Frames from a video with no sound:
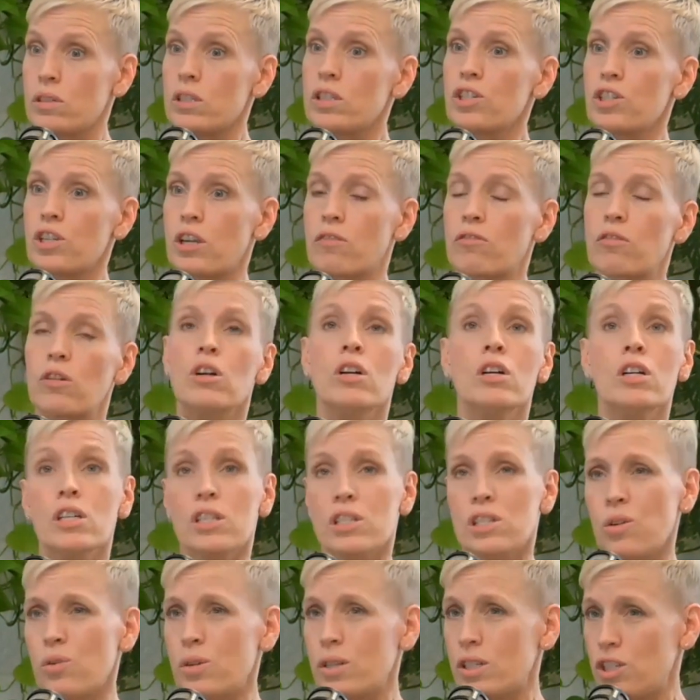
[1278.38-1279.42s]
In general.
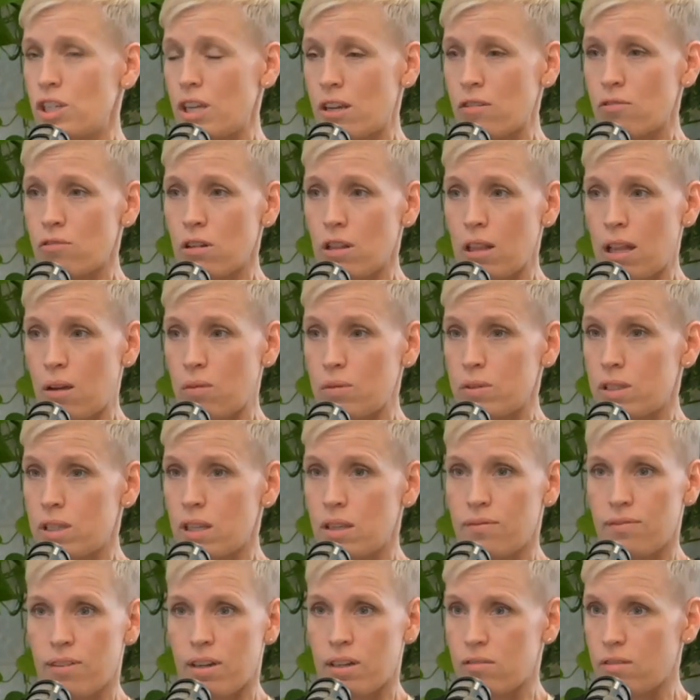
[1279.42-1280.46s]
So in general, I would say
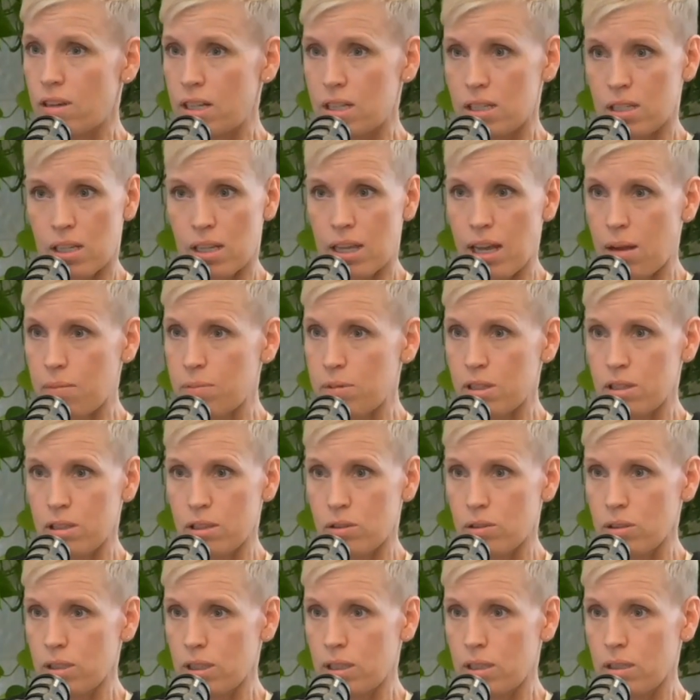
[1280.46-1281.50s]
fundraising,
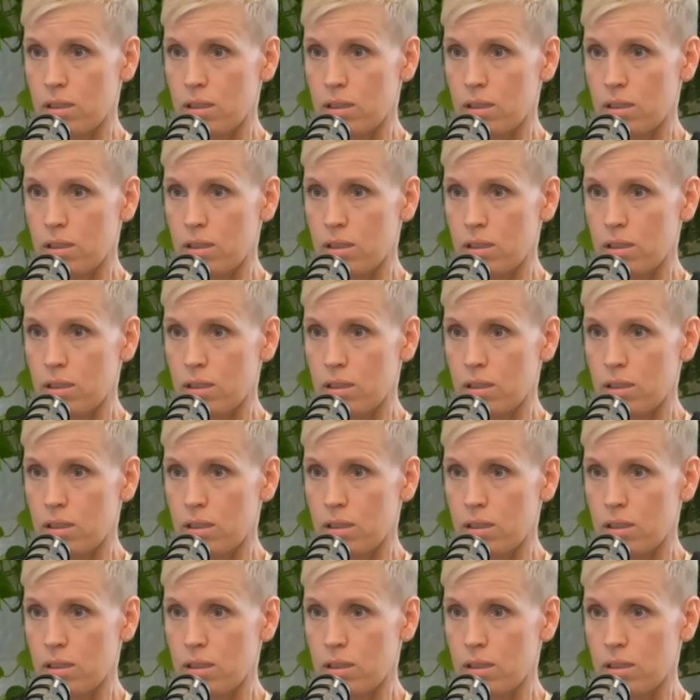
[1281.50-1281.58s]
absolutely.